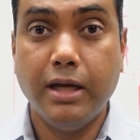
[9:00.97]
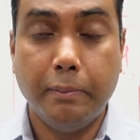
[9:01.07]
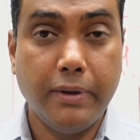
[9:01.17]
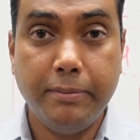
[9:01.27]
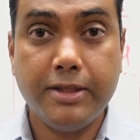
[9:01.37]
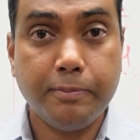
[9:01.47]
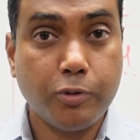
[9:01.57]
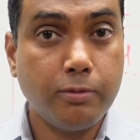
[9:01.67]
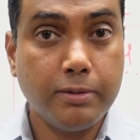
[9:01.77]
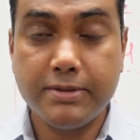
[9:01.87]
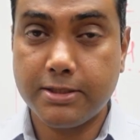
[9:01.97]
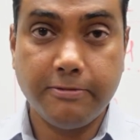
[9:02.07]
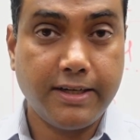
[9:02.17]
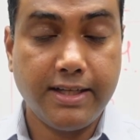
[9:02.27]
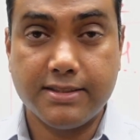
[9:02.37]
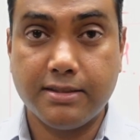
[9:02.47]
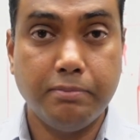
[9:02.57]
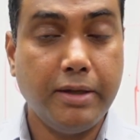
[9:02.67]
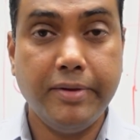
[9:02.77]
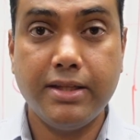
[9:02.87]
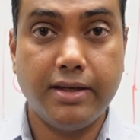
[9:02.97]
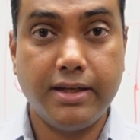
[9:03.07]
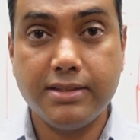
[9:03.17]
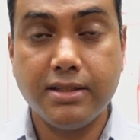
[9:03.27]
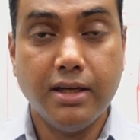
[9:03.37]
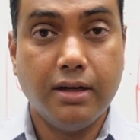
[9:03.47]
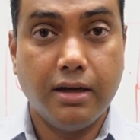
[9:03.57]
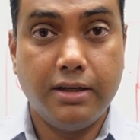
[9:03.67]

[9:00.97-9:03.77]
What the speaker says: Maybe the problem is somewhere else. Maybe there is a